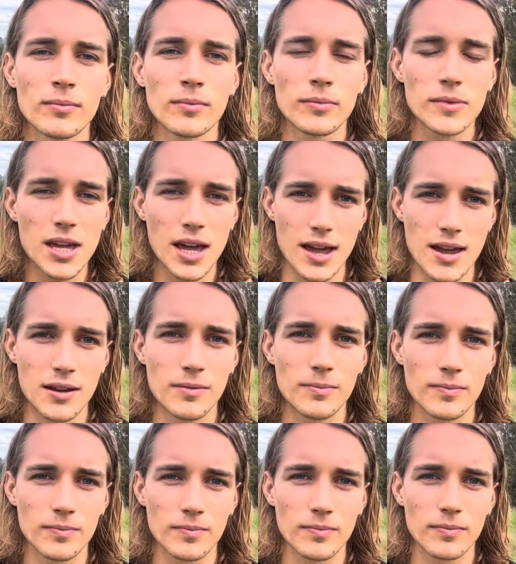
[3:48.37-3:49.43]
okay,
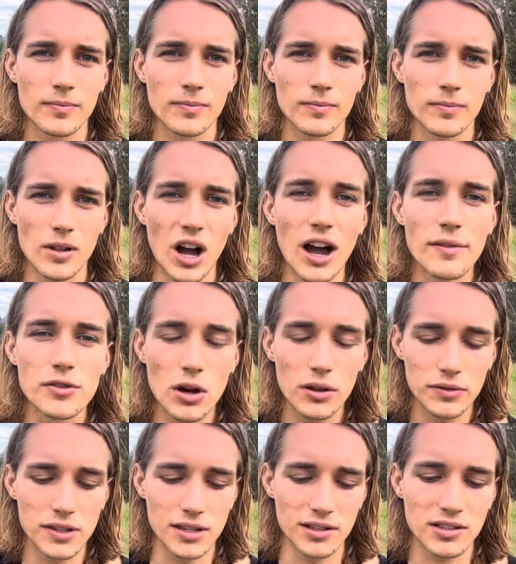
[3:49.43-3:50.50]
I've got
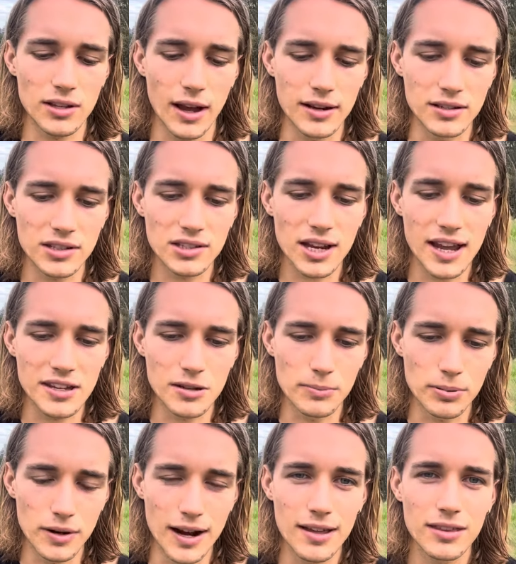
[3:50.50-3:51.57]
this. I just take a
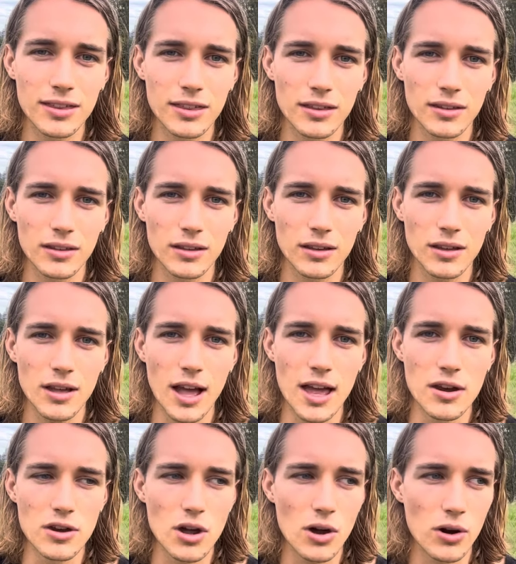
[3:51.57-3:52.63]
breath
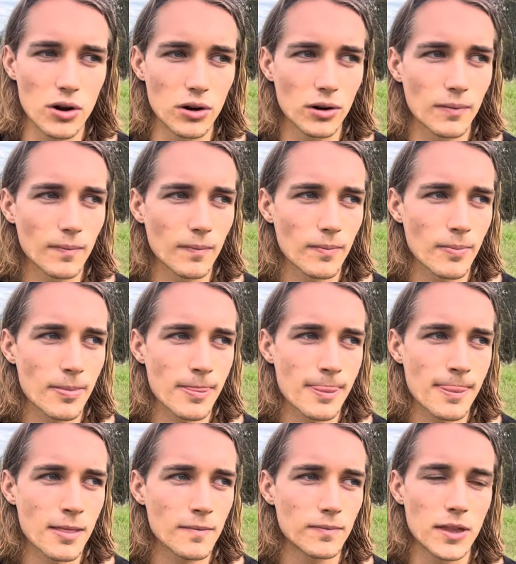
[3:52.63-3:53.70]
and know
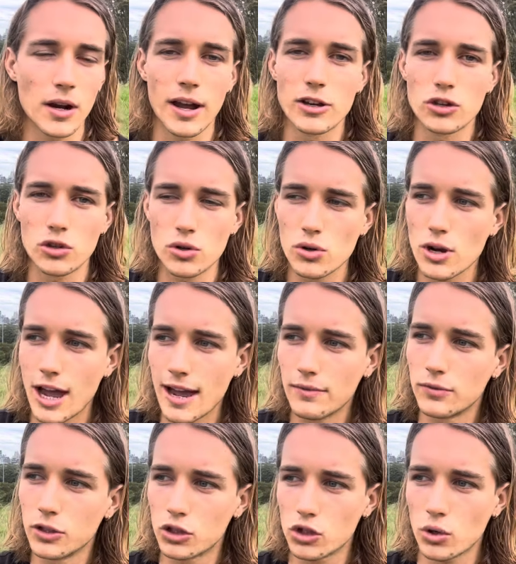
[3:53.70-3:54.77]
that I do have
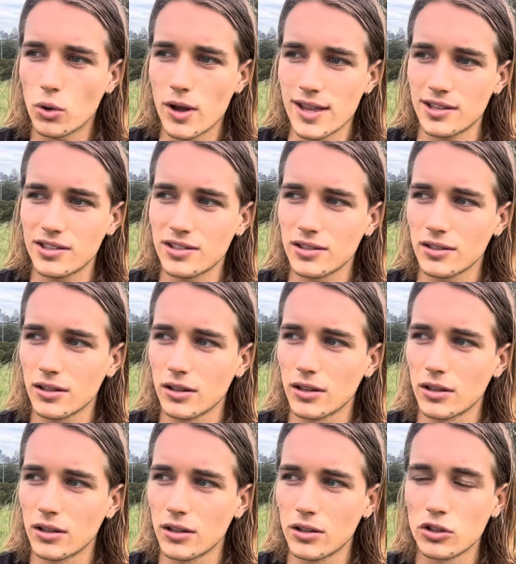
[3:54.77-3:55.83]
the choice
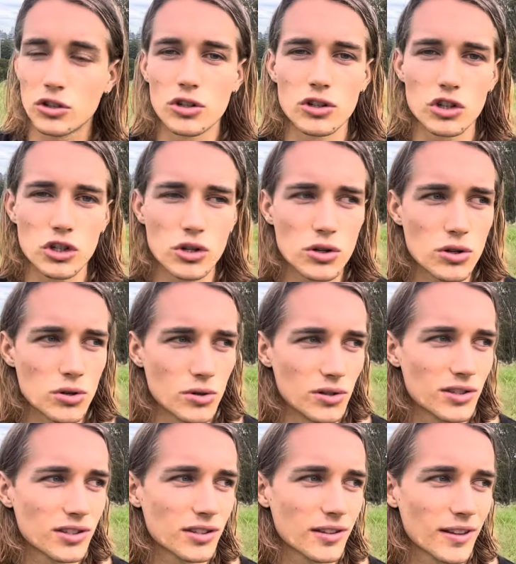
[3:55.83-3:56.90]
to
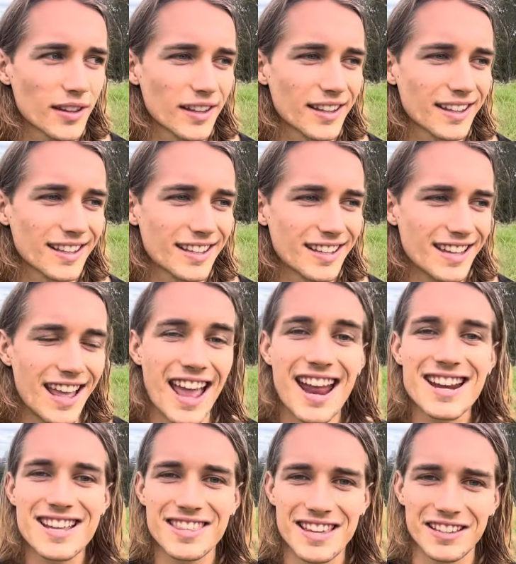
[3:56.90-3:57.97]
choose
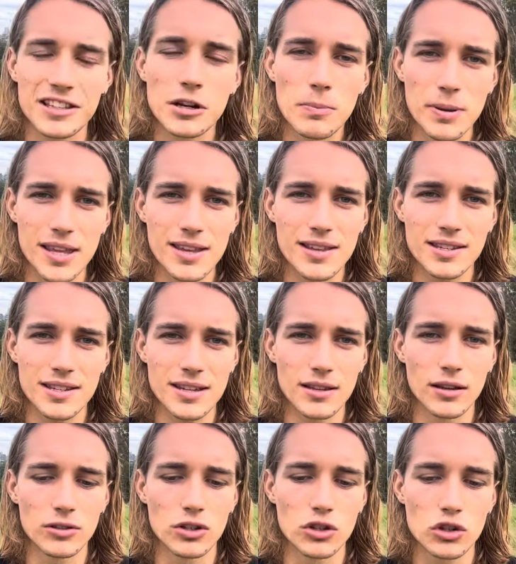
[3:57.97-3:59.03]
anything that appears here,
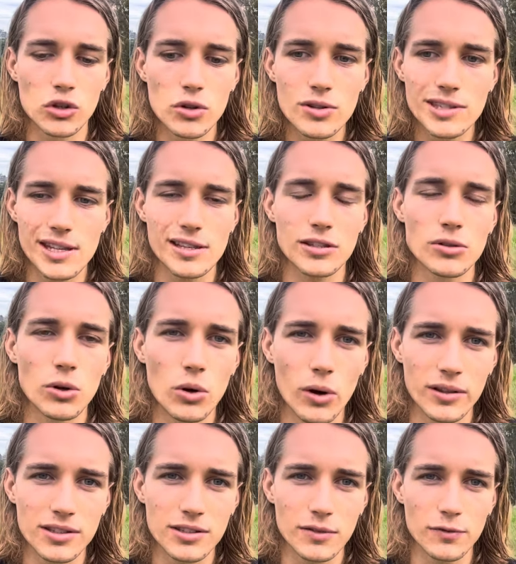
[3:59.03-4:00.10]
to choose these
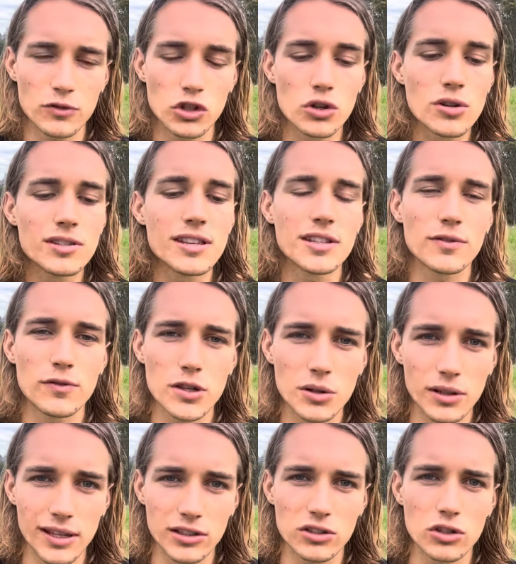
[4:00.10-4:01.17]
thoughts, to choose these
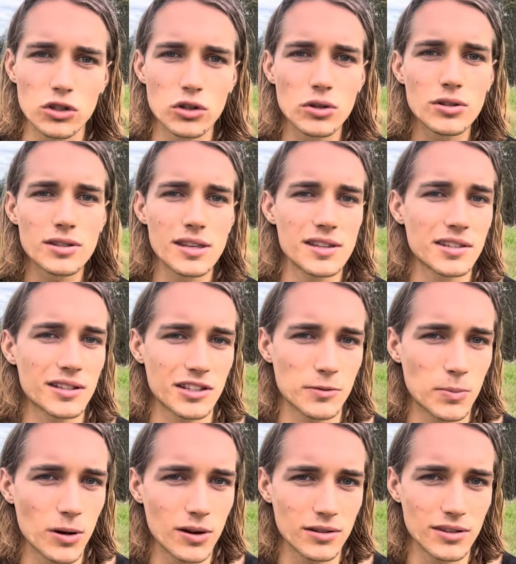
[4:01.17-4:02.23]
feelings, to choose these
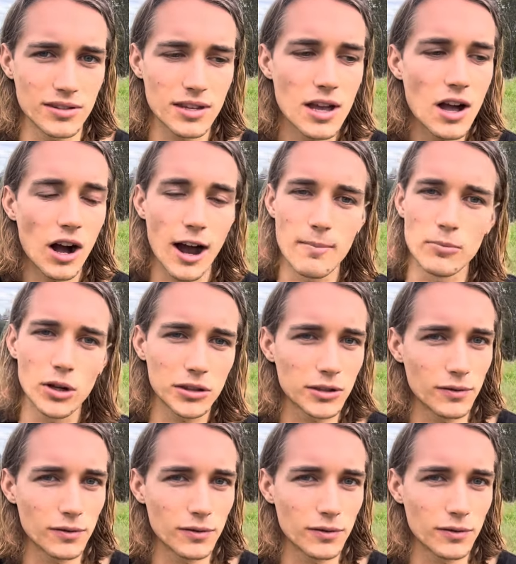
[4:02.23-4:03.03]
experiences. I'm not the